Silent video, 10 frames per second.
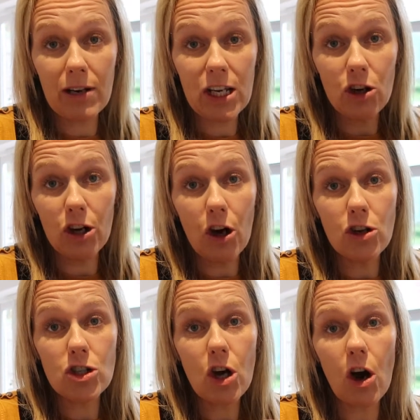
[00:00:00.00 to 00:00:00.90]
Greek yogurt
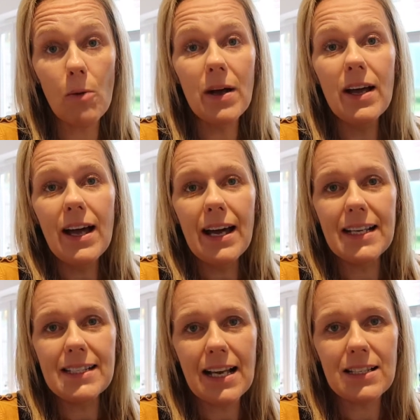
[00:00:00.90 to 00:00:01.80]
on top, and
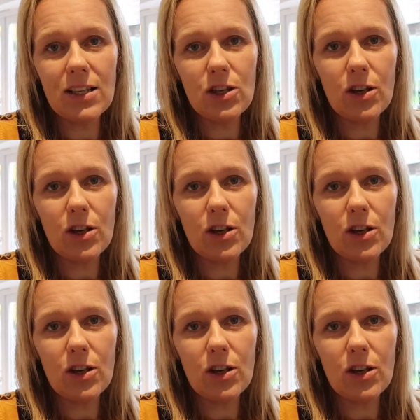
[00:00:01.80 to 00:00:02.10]
it says that you